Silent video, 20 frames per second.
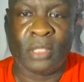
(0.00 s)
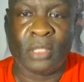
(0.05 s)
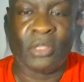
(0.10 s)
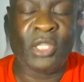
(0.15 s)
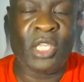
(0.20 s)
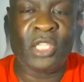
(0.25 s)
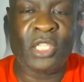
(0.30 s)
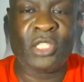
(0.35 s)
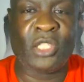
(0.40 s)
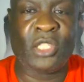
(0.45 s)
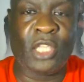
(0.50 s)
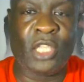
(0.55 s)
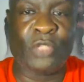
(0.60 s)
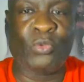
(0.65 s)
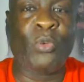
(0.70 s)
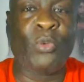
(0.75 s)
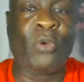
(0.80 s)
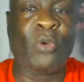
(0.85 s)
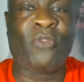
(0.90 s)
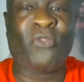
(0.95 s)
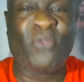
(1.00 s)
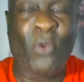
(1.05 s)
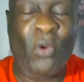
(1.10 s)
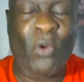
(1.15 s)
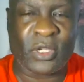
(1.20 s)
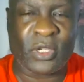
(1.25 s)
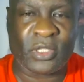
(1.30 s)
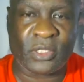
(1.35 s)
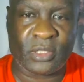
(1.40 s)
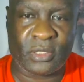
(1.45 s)
These things we were
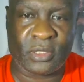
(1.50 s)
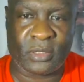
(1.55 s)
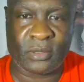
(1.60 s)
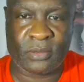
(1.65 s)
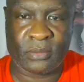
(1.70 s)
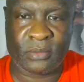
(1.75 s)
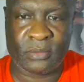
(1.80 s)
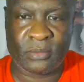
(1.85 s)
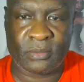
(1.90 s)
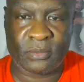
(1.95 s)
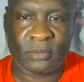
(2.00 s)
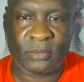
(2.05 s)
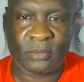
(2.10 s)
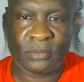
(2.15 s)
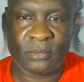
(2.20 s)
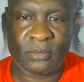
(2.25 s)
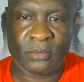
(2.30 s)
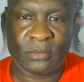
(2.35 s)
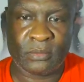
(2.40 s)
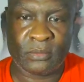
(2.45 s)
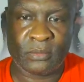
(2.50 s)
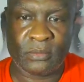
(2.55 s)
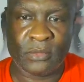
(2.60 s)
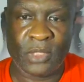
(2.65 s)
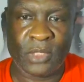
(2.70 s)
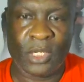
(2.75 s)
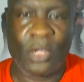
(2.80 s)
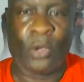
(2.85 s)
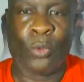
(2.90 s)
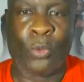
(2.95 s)
forced.
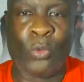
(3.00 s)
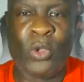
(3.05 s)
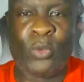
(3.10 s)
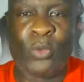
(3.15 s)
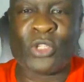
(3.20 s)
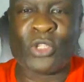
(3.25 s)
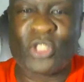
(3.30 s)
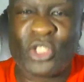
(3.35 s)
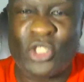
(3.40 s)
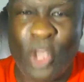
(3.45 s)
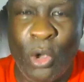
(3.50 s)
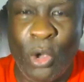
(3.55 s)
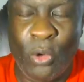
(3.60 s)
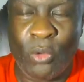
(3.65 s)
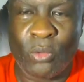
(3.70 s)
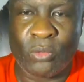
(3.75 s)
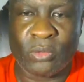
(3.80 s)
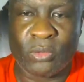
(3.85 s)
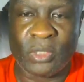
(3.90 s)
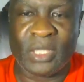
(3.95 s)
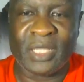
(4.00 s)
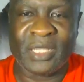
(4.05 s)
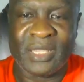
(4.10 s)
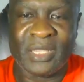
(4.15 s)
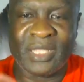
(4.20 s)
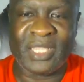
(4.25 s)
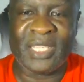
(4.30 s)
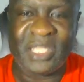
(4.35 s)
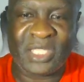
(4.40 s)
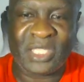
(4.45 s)
We were sold
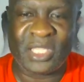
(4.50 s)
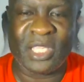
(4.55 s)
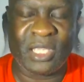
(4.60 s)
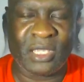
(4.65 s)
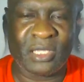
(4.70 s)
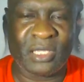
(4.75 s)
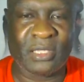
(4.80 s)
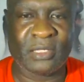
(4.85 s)
these things.